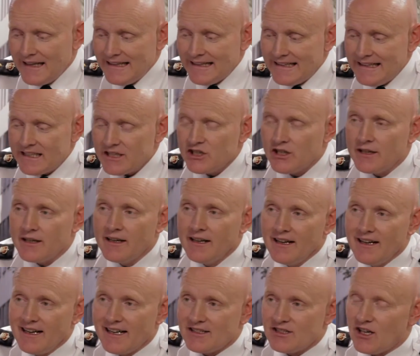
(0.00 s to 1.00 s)
In addition,
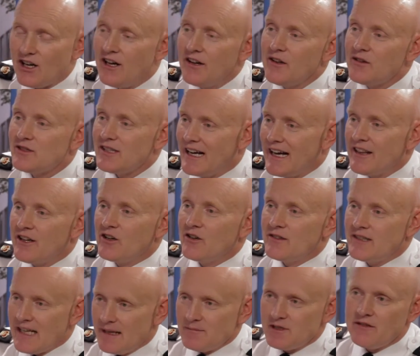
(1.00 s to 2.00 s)
it's all those
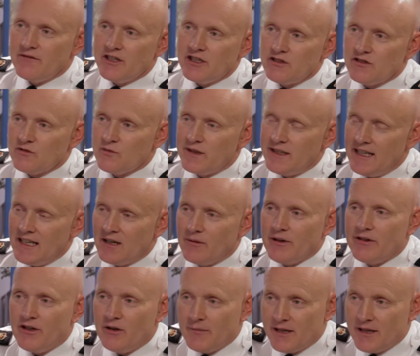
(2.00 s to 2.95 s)
other types of issues we're dealing with.